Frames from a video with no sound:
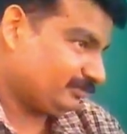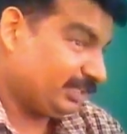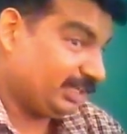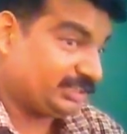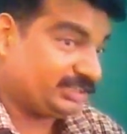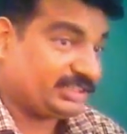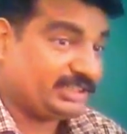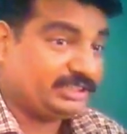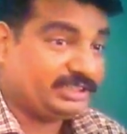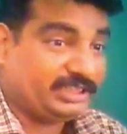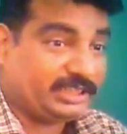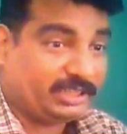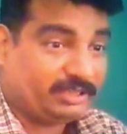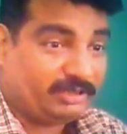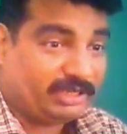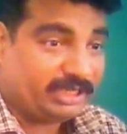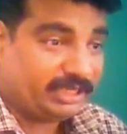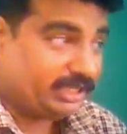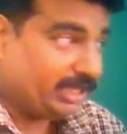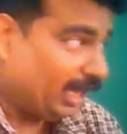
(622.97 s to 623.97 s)
National
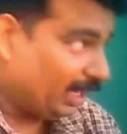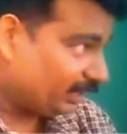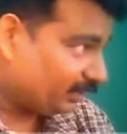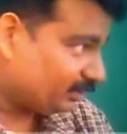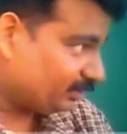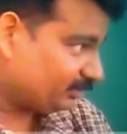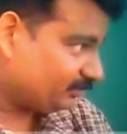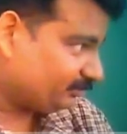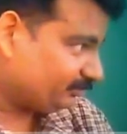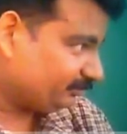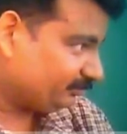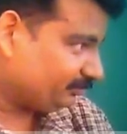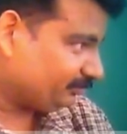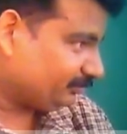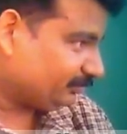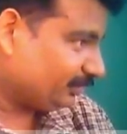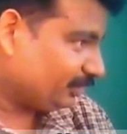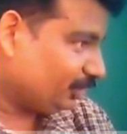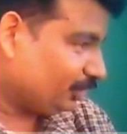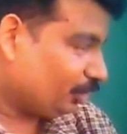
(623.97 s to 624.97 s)
Security Act,
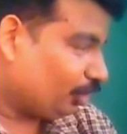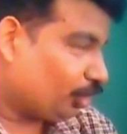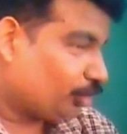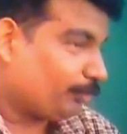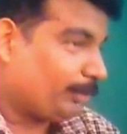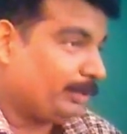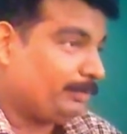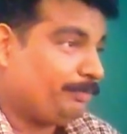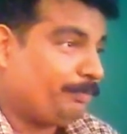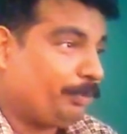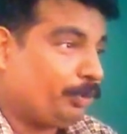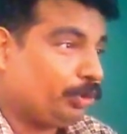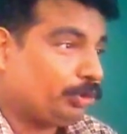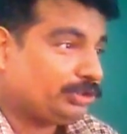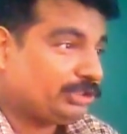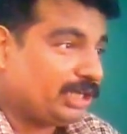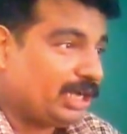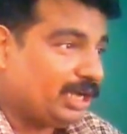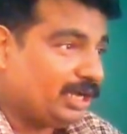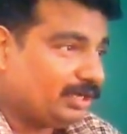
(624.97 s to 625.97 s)
or by
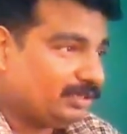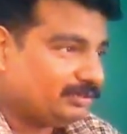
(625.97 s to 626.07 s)
POTA,